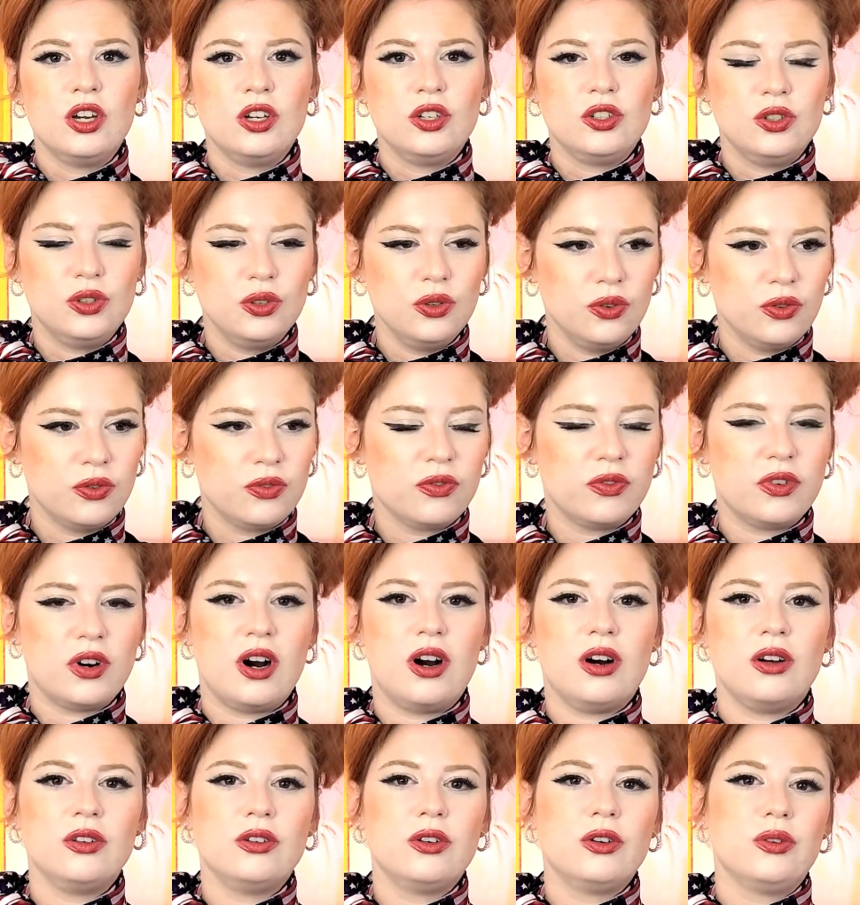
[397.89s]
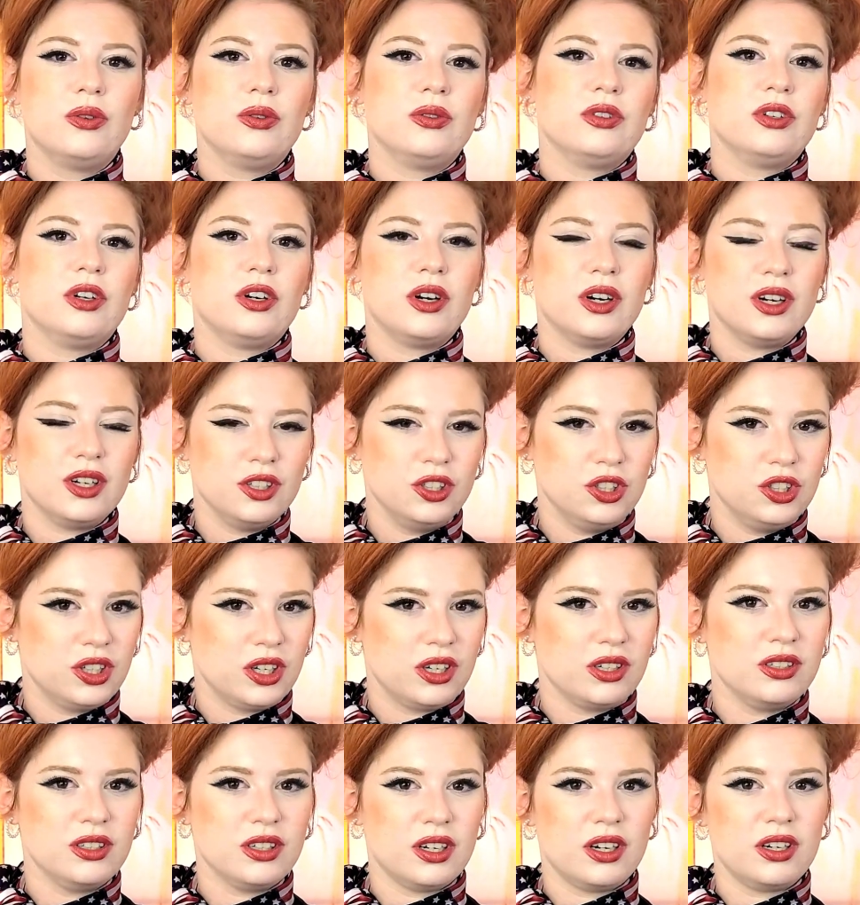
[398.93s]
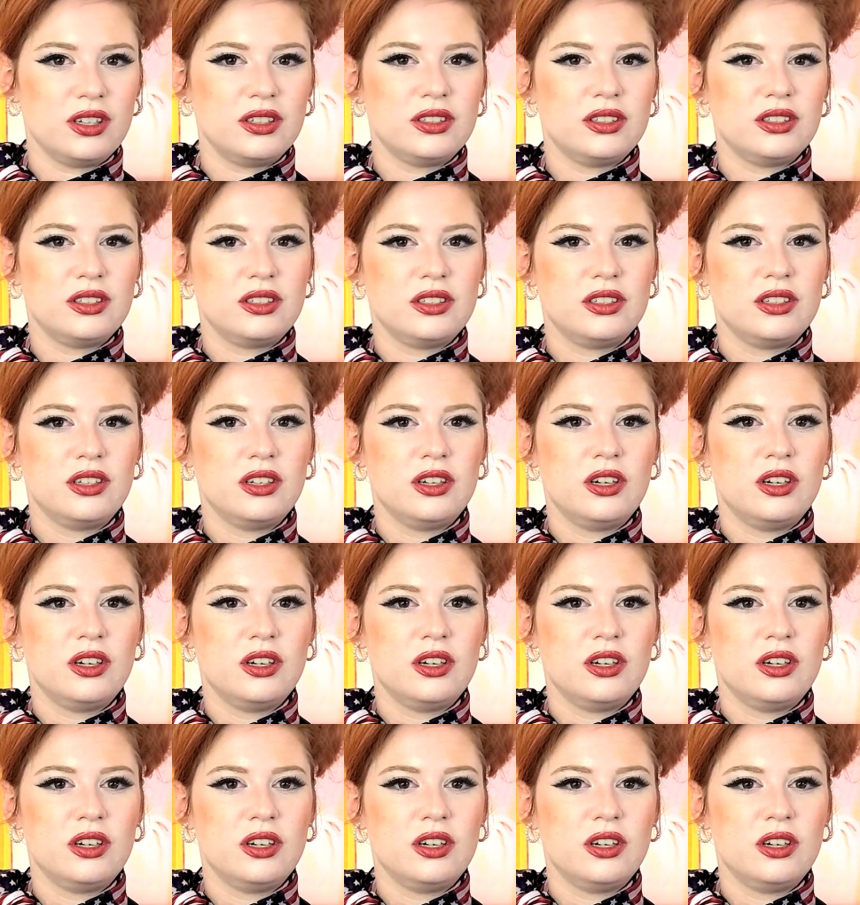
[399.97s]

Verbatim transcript: to follow their agendas?